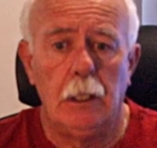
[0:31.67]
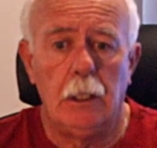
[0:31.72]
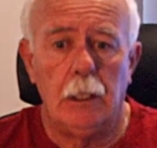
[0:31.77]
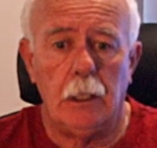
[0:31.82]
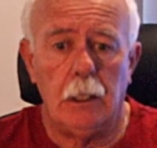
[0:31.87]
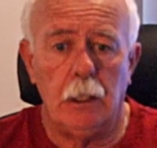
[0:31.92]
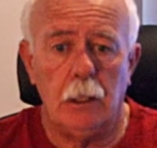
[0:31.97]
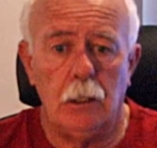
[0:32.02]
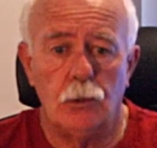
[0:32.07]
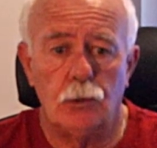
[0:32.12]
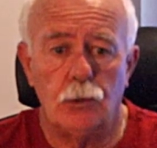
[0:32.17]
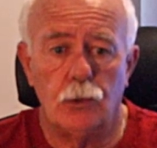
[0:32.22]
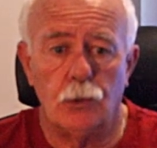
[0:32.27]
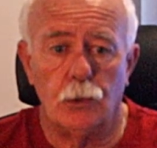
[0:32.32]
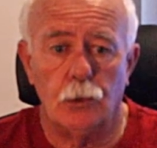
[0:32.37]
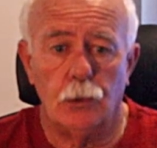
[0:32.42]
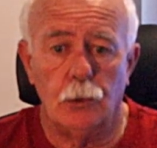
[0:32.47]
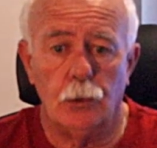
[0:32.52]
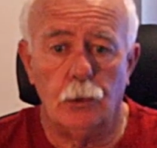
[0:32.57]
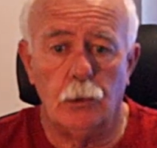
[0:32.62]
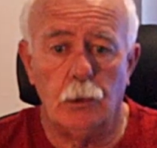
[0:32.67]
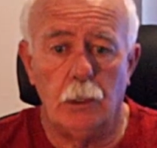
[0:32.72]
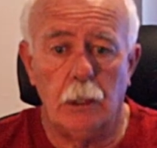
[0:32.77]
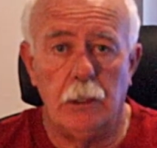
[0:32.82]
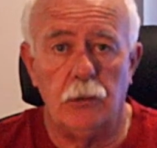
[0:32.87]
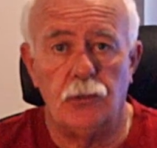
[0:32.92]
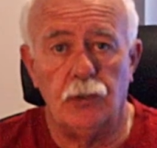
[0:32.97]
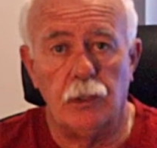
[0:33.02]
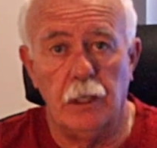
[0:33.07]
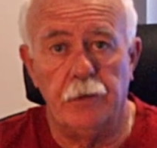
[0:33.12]
into
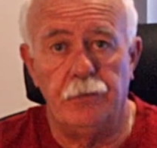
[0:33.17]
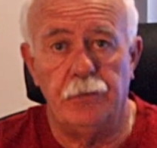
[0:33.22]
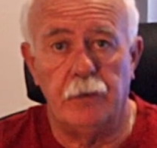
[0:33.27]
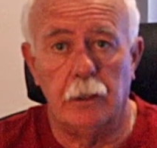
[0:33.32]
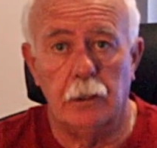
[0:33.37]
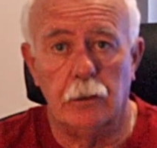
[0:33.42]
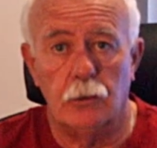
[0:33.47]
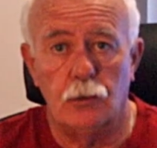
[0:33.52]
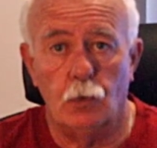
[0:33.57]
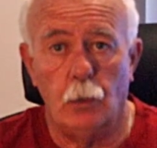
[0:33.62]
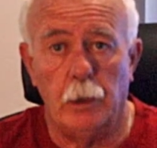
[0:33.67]
insignificance